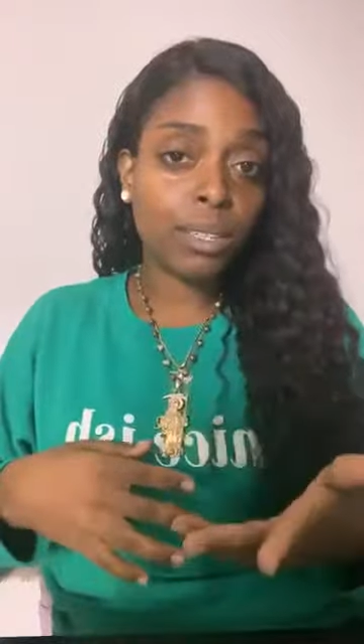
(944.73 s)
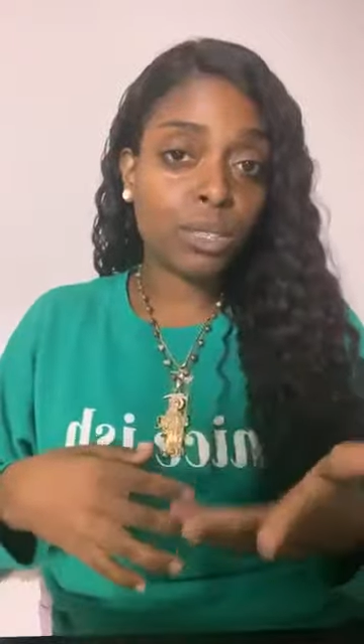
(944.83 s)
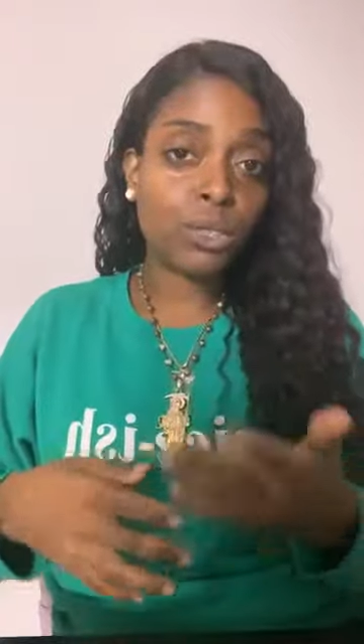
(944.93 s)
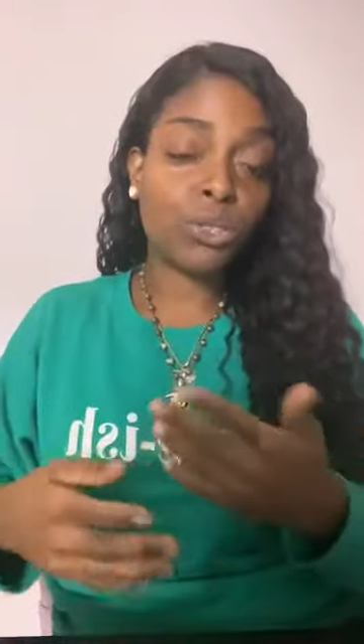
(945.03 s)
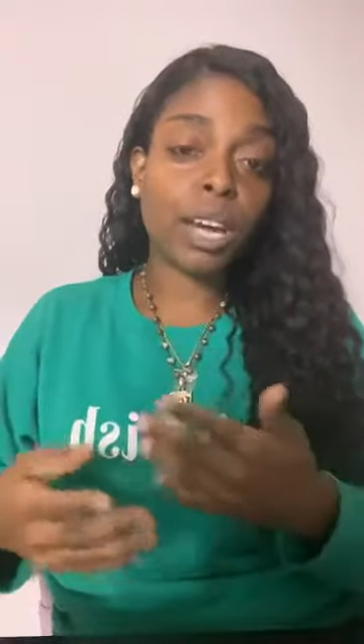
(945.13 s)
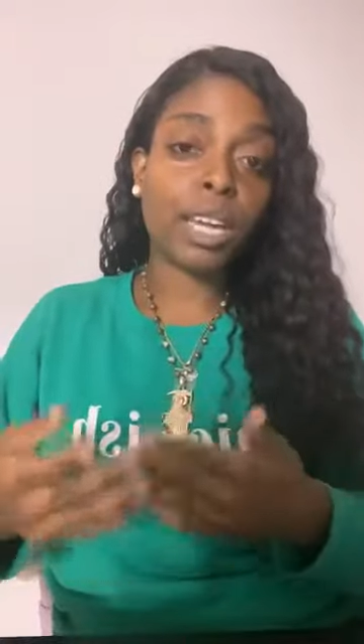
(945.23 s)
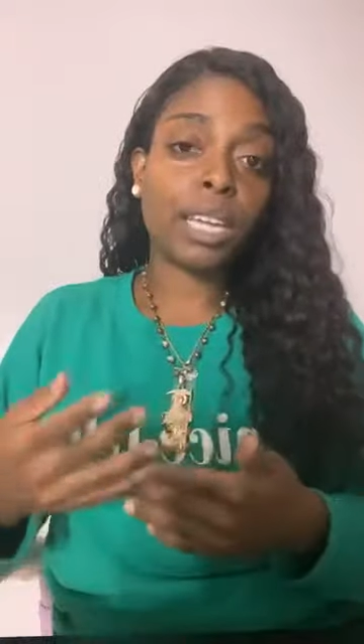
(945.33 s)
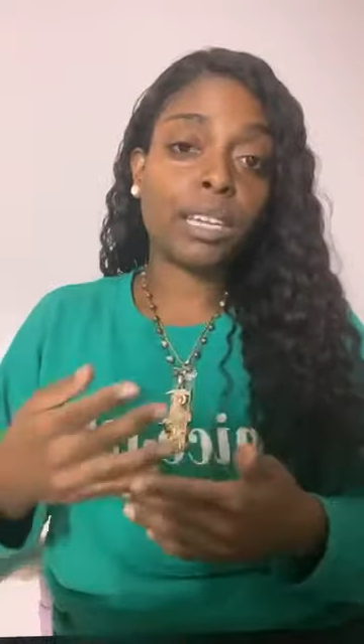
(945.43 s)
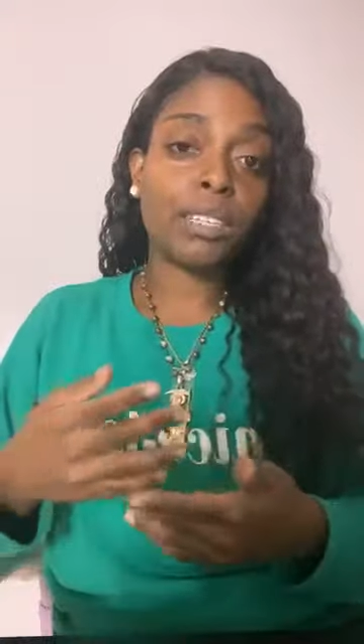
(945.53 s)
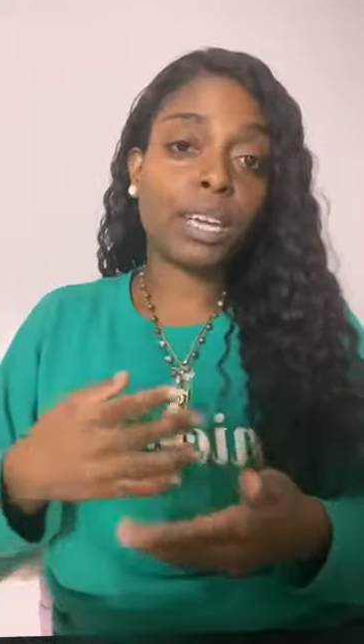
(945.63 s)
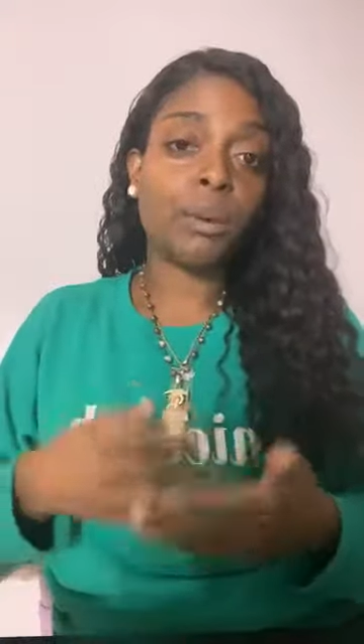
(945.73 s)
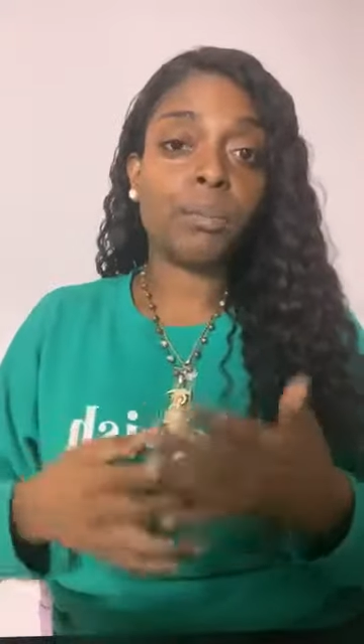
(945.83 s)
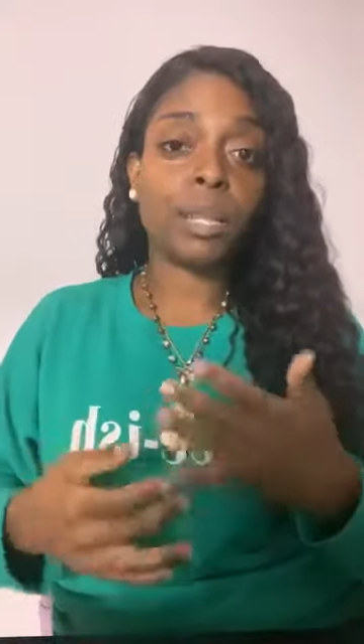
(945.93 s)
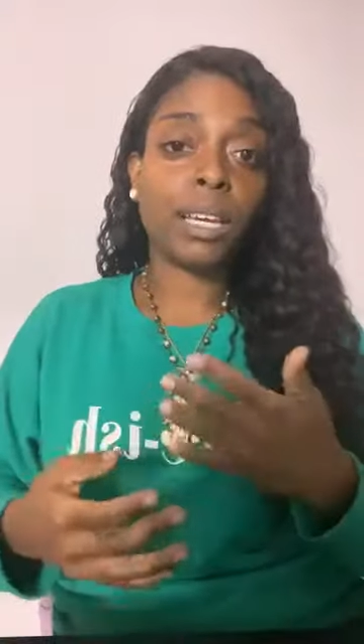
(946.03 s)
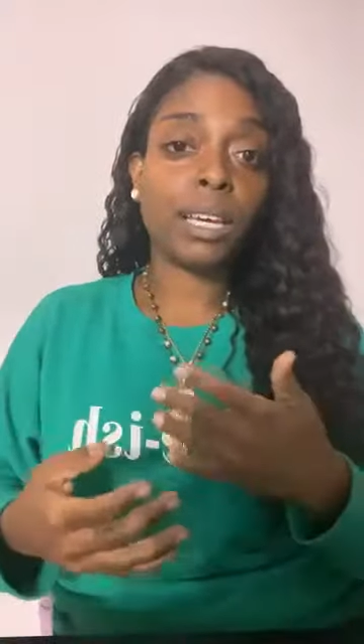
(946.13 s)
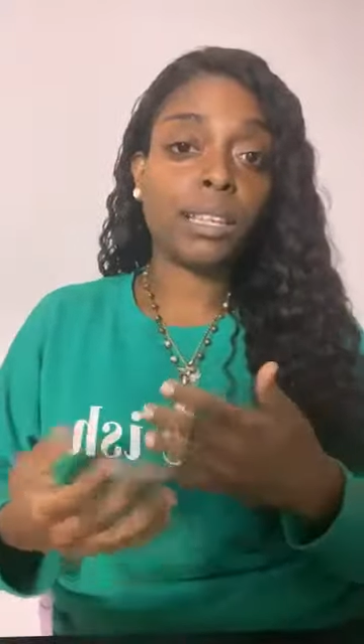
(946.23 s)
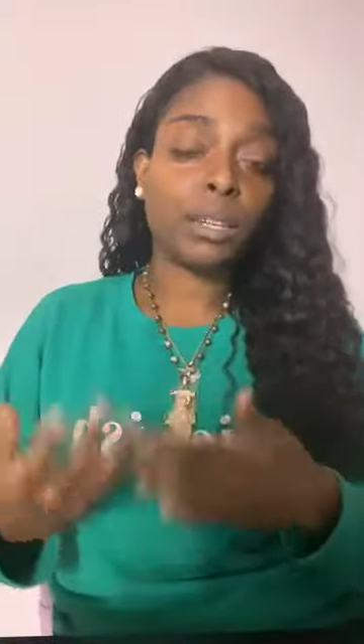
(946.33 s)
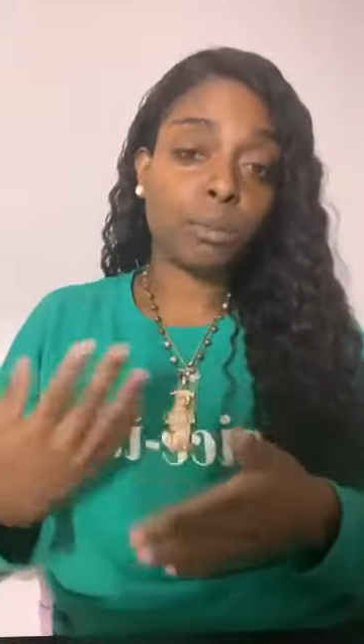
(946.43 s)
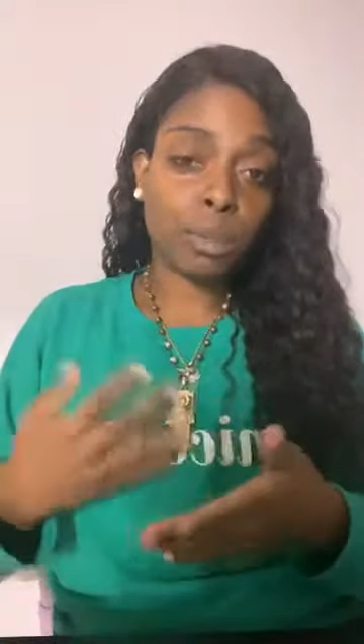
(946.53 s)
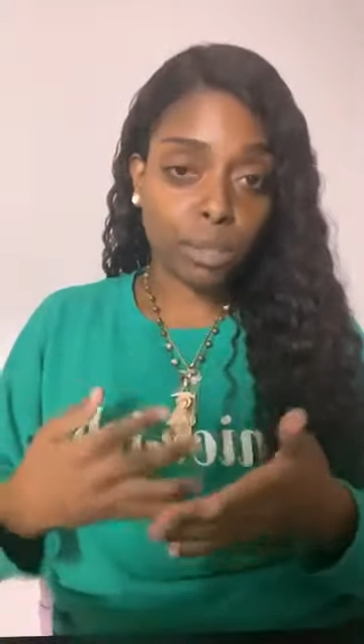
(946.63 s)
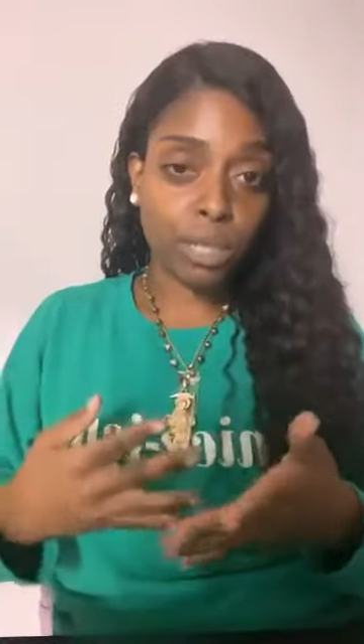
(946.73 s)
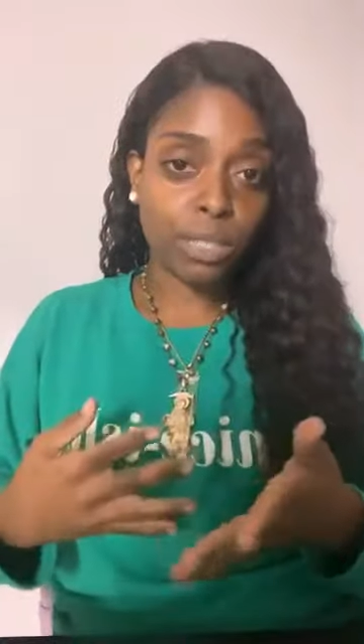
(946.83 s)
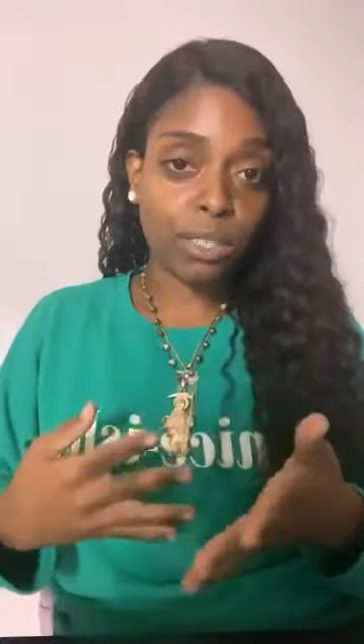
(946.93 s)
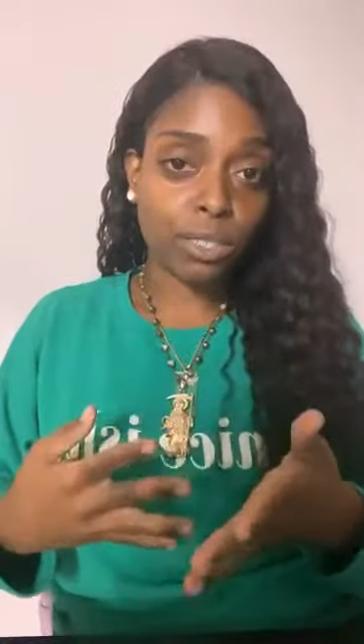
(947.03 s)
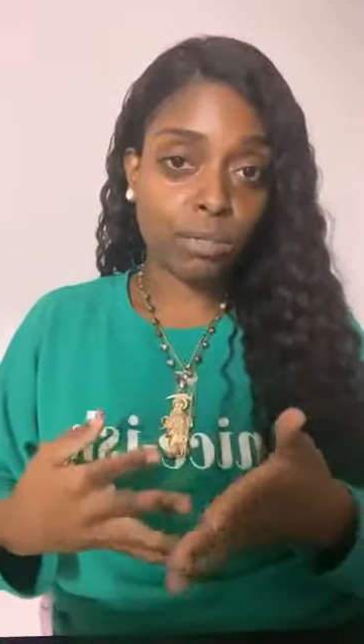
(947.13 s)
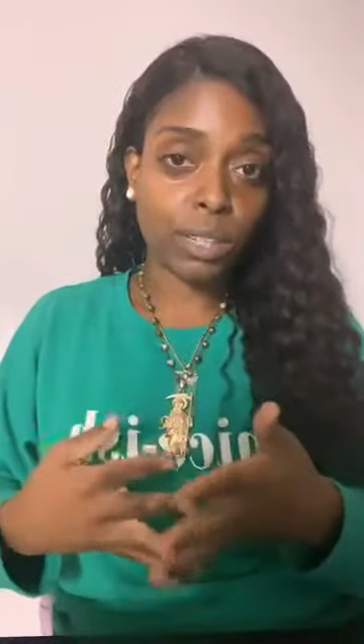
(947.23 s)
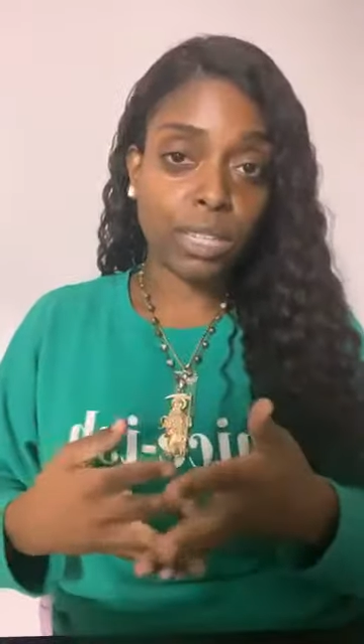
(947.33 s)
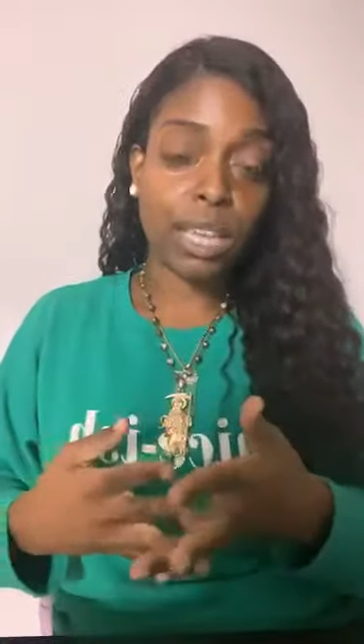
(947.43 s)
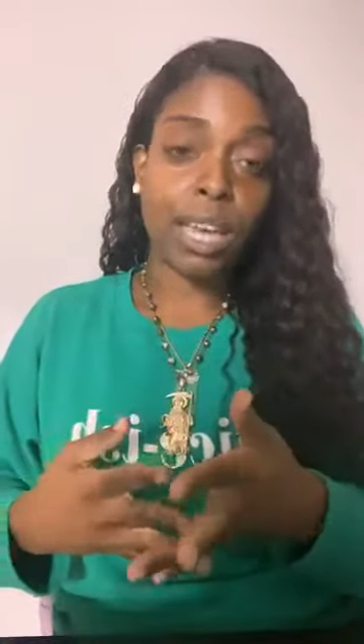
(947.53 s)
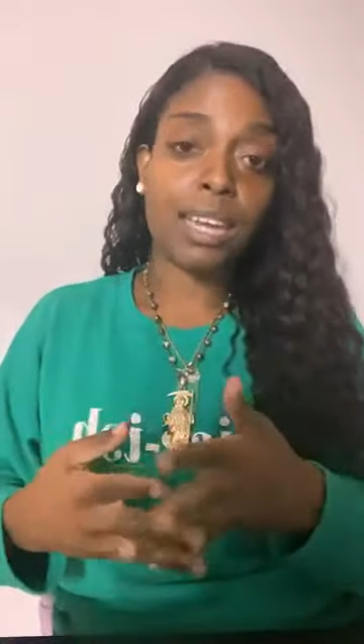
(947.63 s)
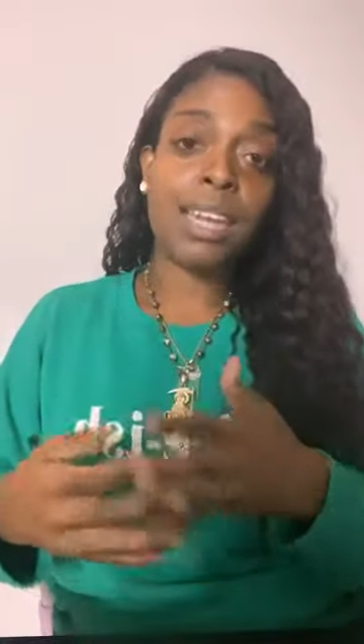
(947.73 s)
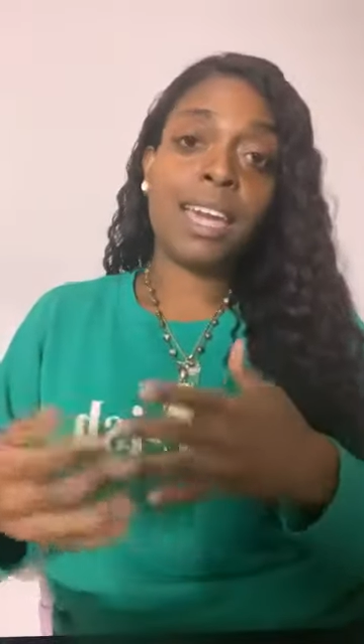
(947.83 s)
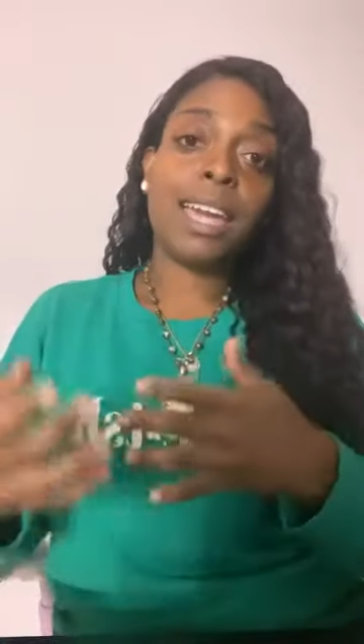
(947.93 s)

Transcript: to try and downplay their abilities and stuff like that.